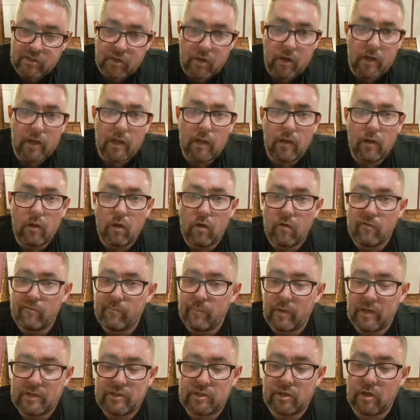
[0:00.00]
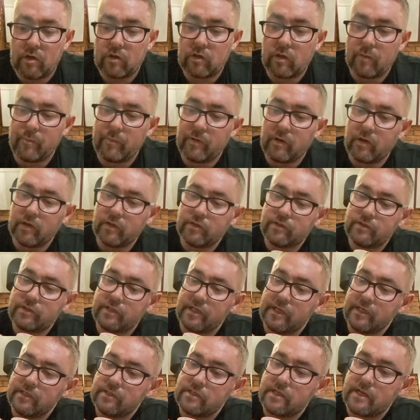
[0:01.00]
I love my chocolate pods
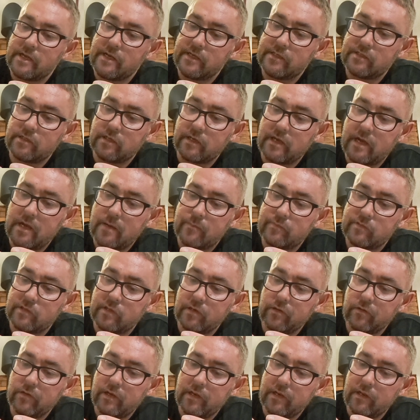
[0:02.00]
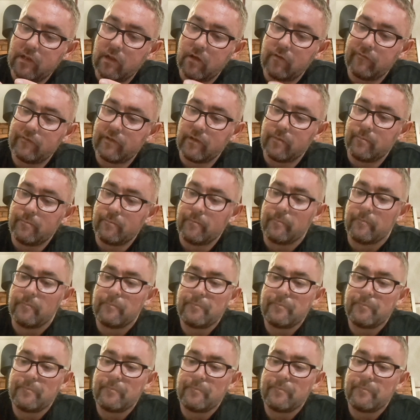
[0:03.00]
these days. I absolutely love them.